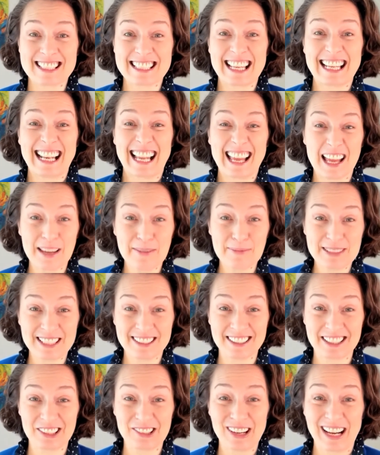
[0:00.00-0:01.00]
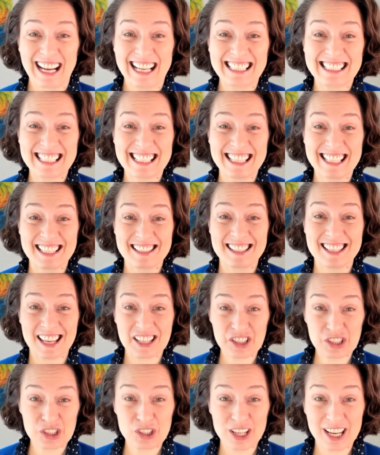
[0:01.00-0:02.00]
And I am telling you, I did this
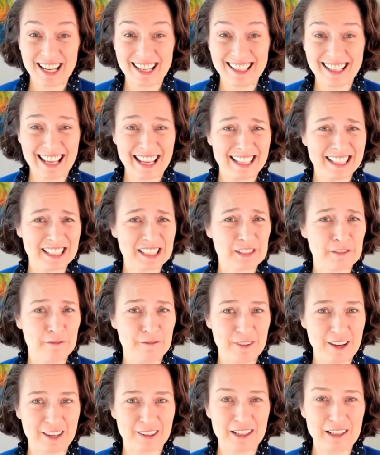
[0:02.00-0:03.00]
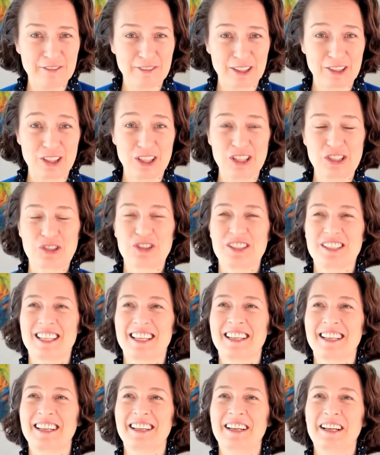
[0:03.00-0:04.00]
yesterday and it's very, very interesting.